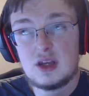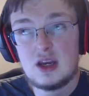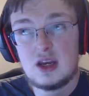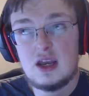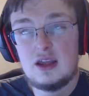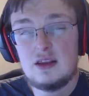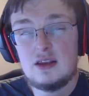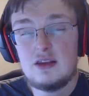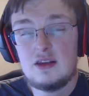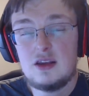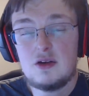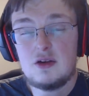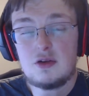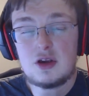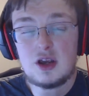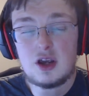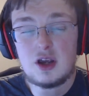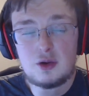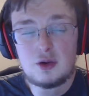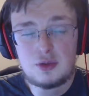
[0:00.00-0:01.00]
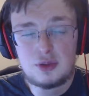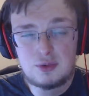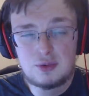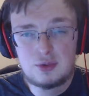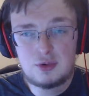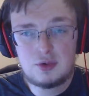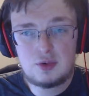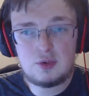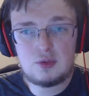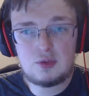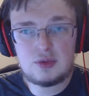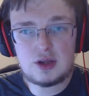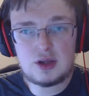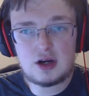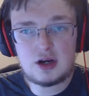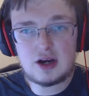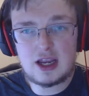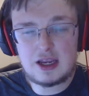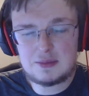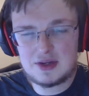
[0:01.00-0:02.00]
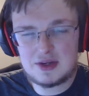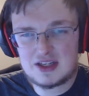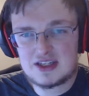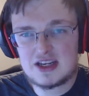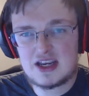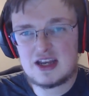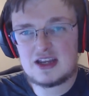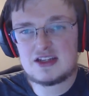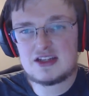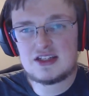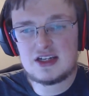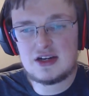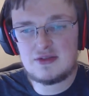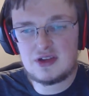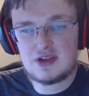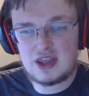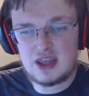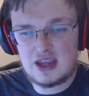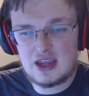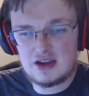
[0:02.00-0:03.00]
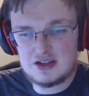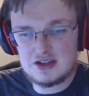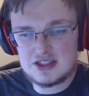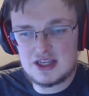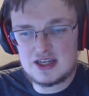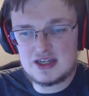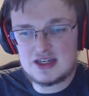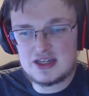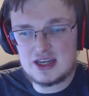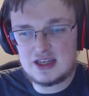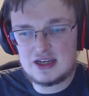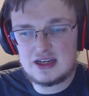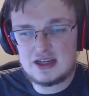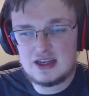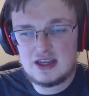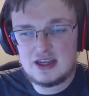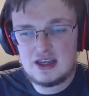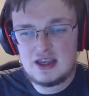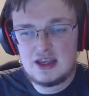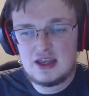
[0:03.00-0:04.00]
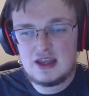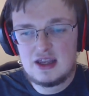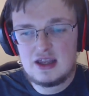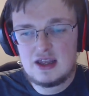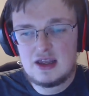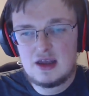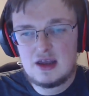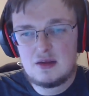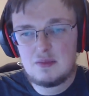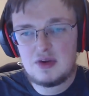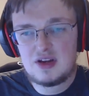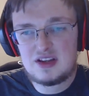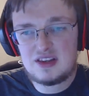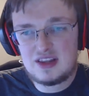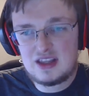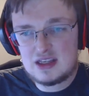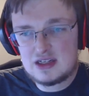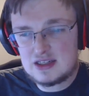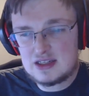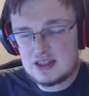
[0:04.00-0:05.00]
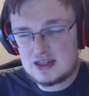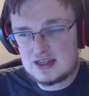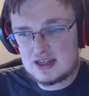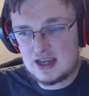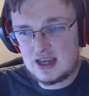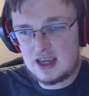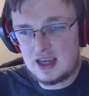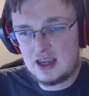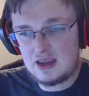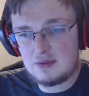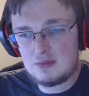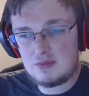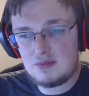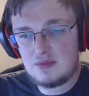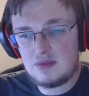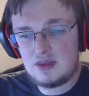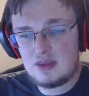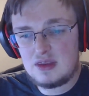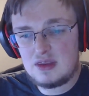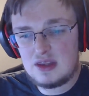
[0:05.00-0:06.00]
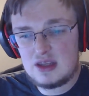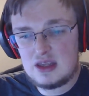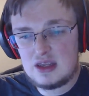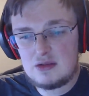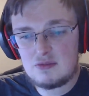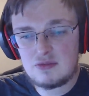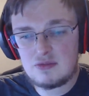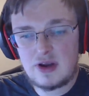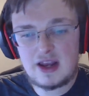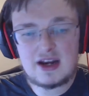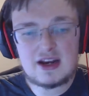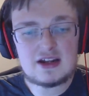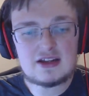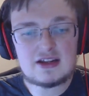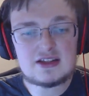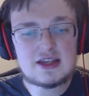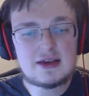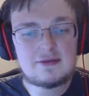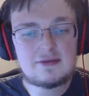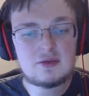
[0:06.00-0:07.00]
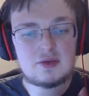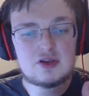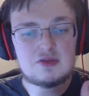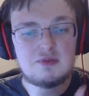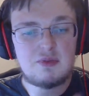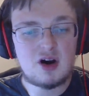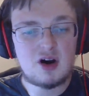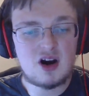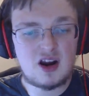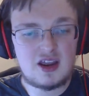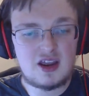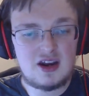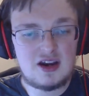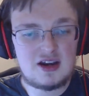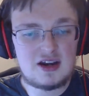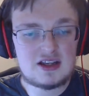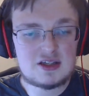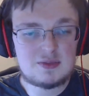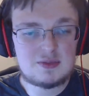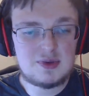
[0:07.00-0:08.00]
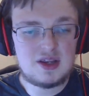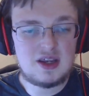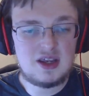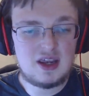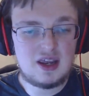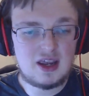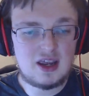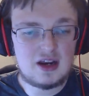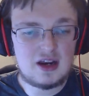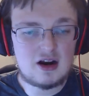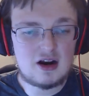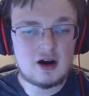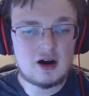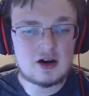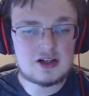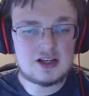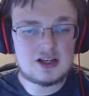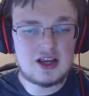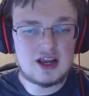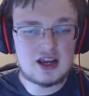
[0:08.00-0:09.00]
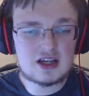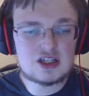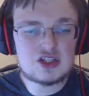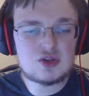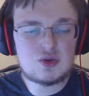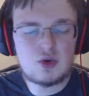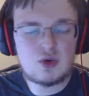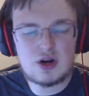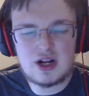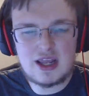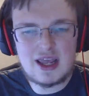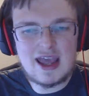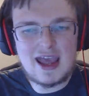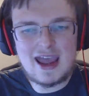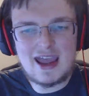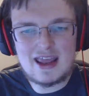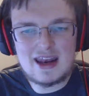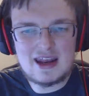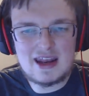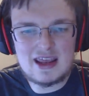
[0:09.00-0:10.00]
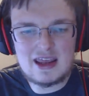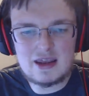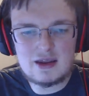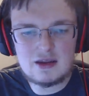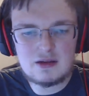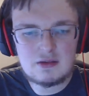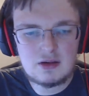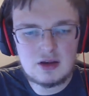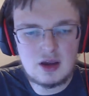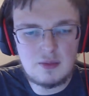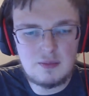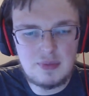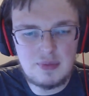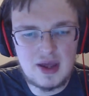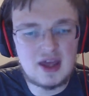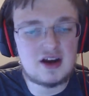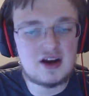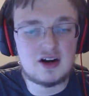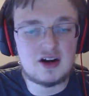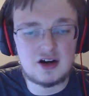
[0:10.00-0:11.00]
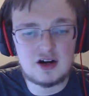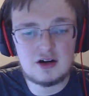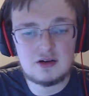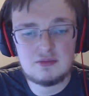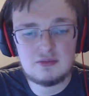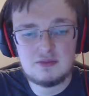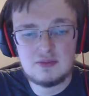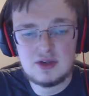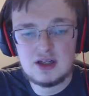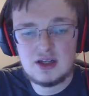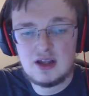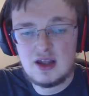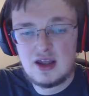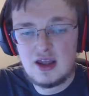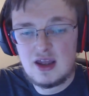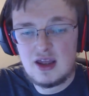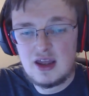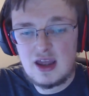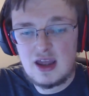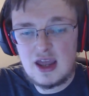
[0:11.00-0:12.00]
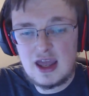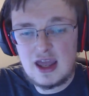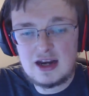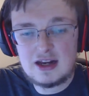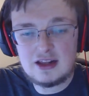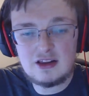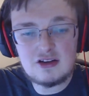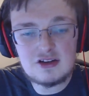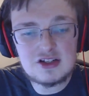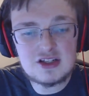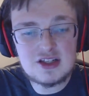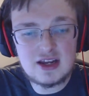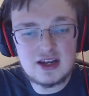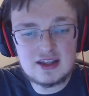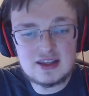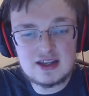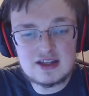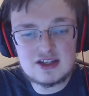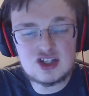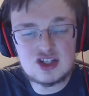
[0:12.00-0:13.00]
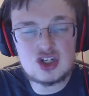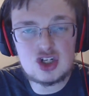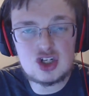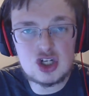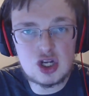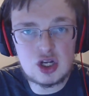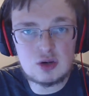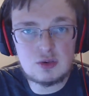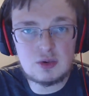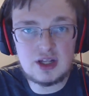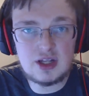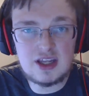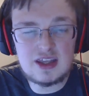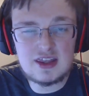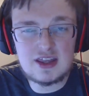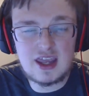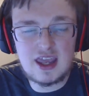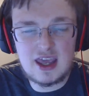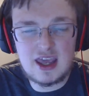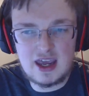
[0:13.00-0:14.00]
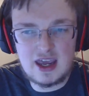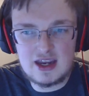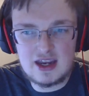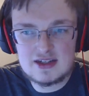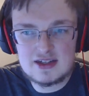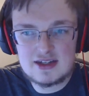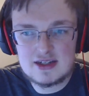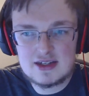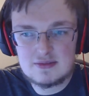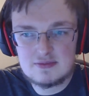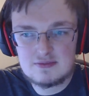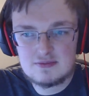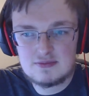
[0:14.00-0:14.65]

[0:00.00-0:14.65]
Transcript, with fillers: uh, you can go through their gaming tests and everything else they did, but at the end of the day, the Radeon seven was marketed as being an R T X twenty eighty competitor, mm-hmm. and it looks like that's generally the case.